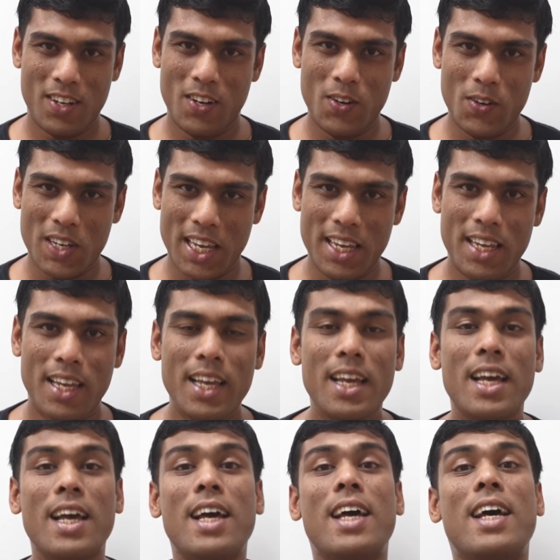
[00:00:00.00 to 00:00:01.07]
Okay.
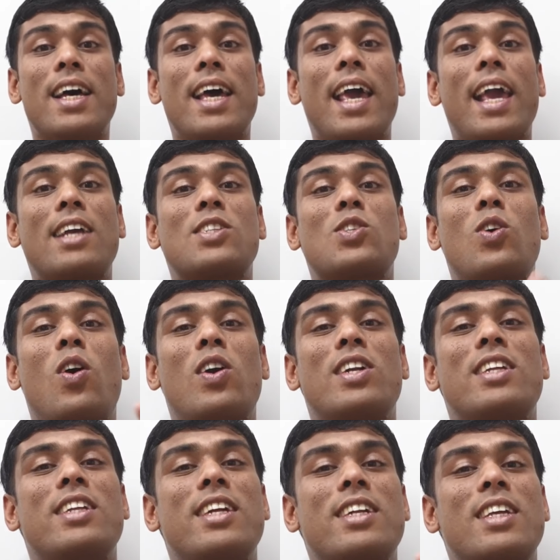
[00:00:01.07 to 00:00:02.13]
X
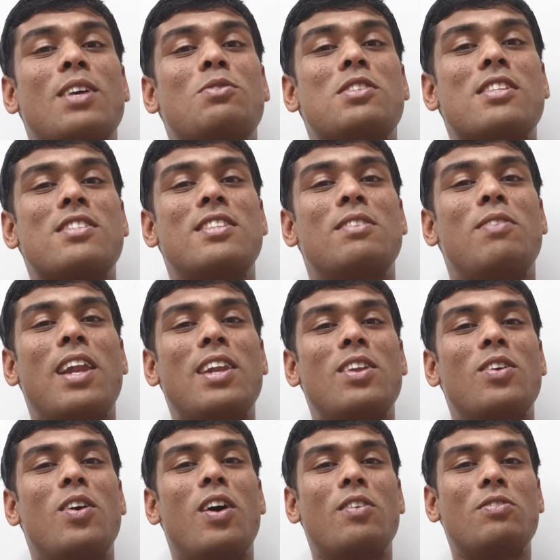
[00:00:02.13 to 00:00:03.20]
coordinate gives us the
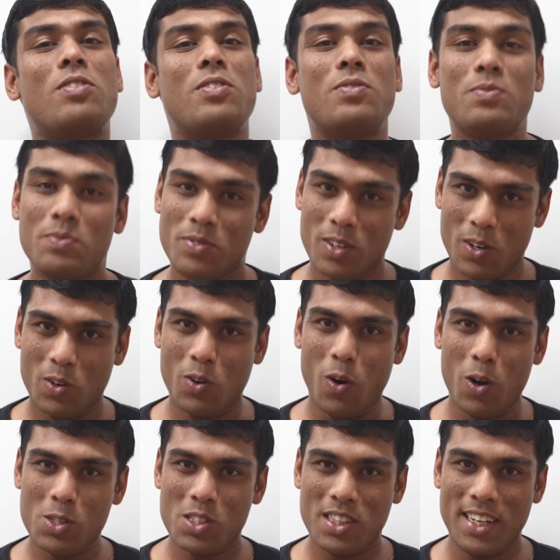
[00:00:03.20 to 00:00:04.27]
value of
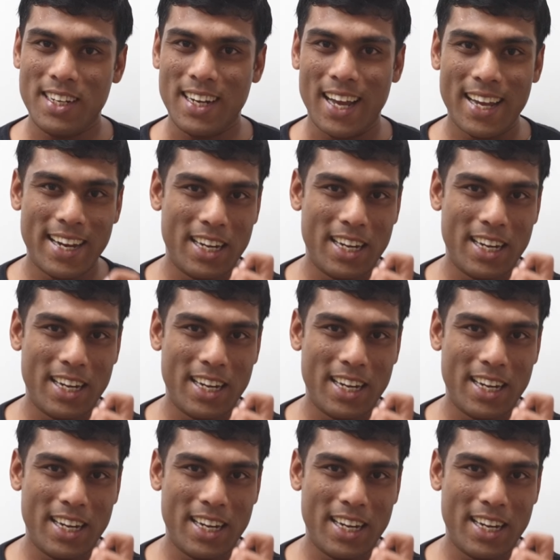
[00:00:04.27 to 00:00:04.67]
cos theta.